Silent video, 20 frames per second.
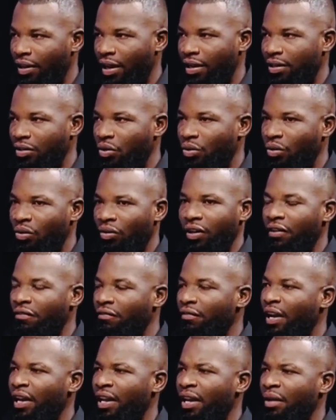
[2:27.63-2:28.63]
And,
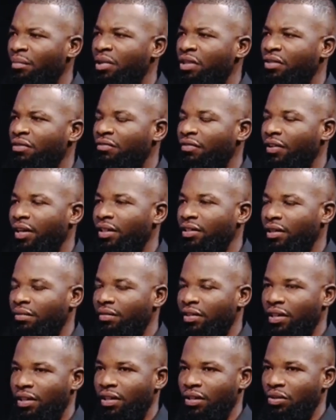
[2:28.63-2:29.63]
if I happen to find
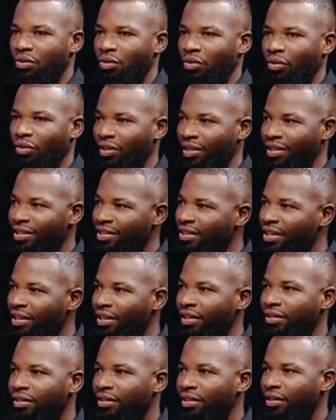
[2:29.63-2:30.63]
something that, this
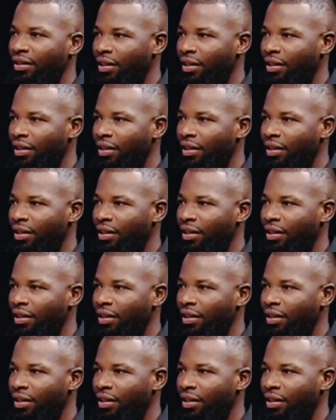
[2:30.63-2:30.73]
thing,